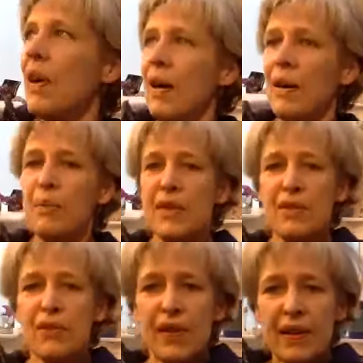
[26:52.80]
arms
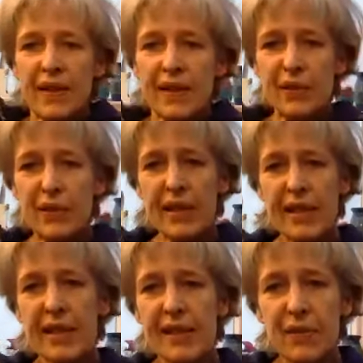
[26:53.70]
in front and your
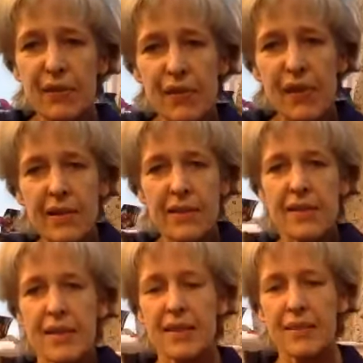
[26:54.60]
knees in front,
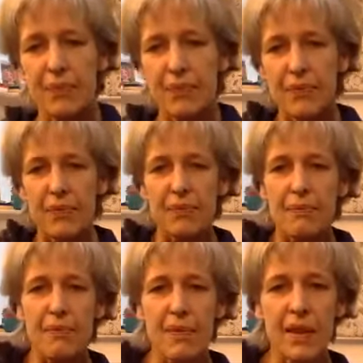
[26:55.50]

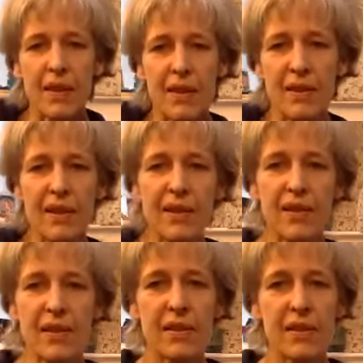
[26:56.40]
you
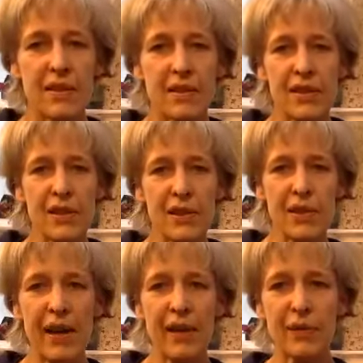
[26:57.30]
can do
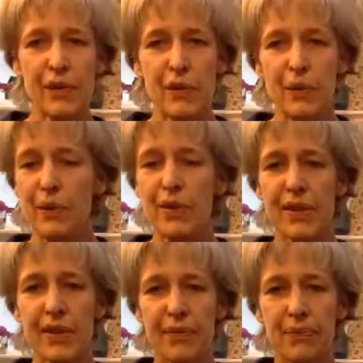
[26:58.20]
that, of
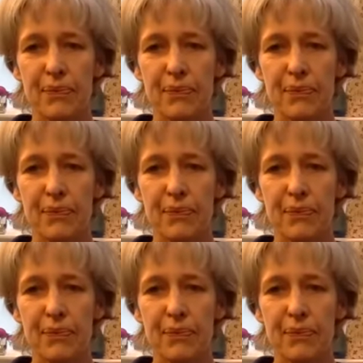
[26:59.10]
course.